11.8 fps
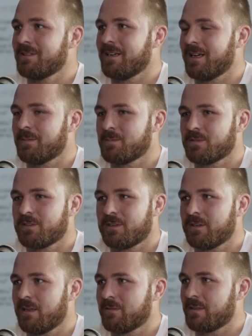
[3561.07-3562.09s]
Yeah.
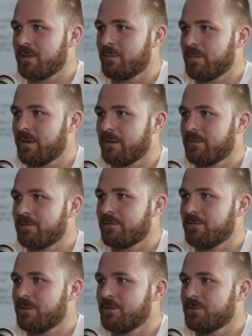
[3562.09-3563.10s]
So I'd love to come back
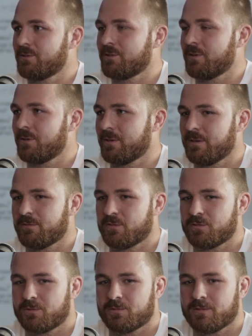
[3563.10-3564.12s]
fitter and stronger and
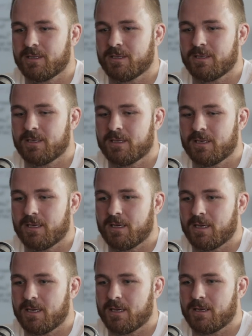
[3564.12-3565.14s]
sort of really
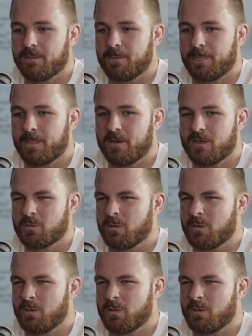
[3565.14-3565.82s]
I